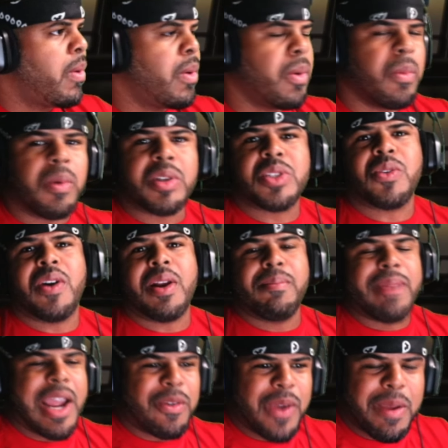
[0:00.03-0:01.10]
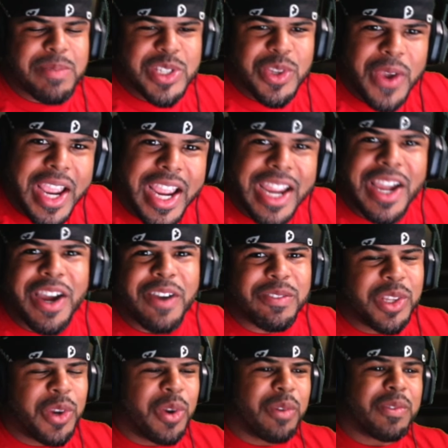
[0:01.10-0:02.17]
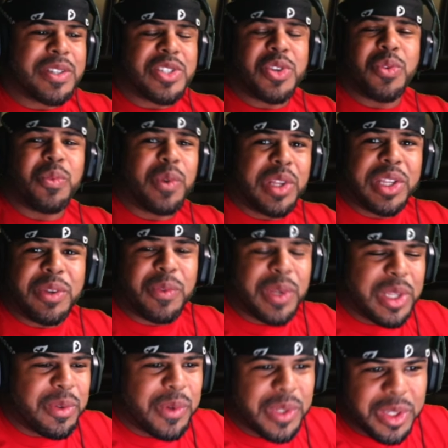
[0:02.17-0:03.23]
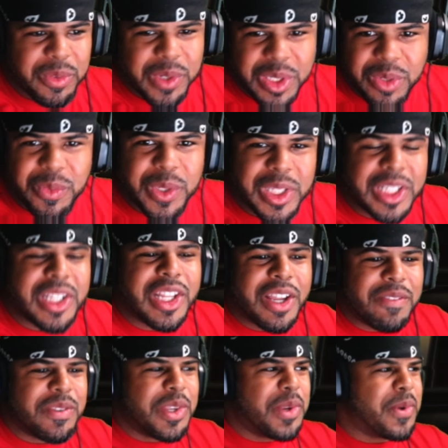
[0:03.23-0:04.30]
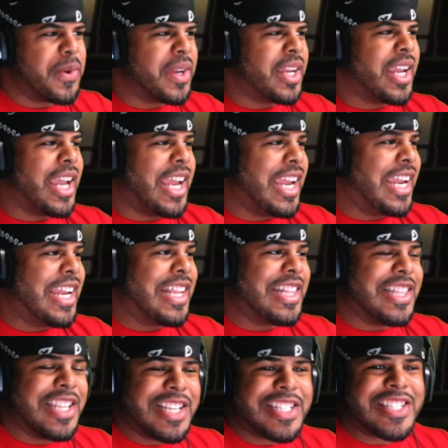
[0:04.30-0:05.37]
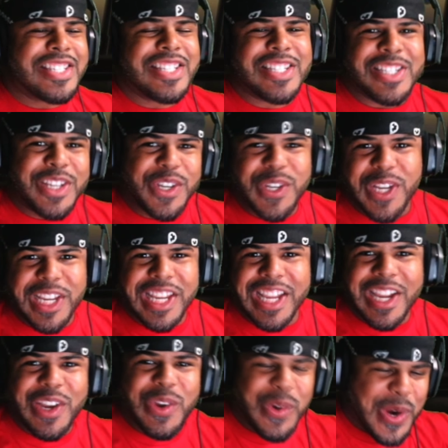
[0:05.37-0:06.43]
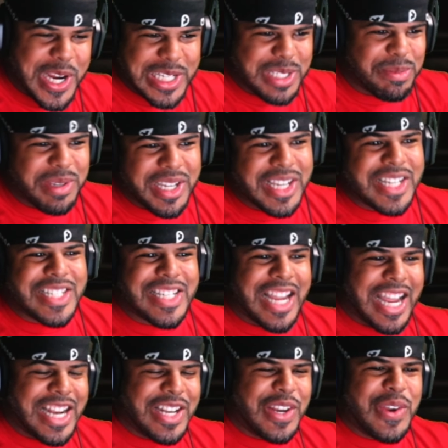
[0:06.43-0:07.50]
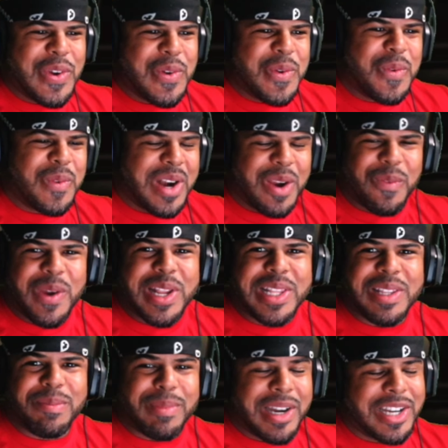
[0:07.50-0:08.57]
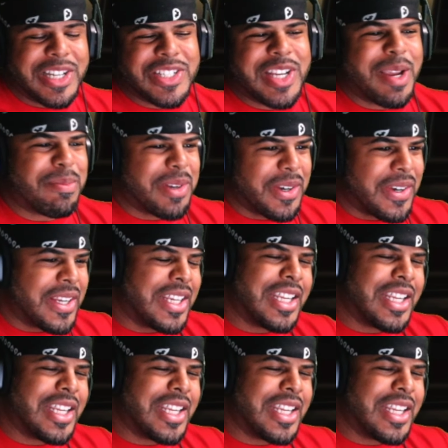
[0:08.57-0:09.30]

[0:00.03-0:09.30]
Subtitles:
What up, squad? I'm back with episode 8 of The Girlfriends Who Really, Really, Really, Really, Really Love You. And this is going to get crazy because I know when I read the manga chapter,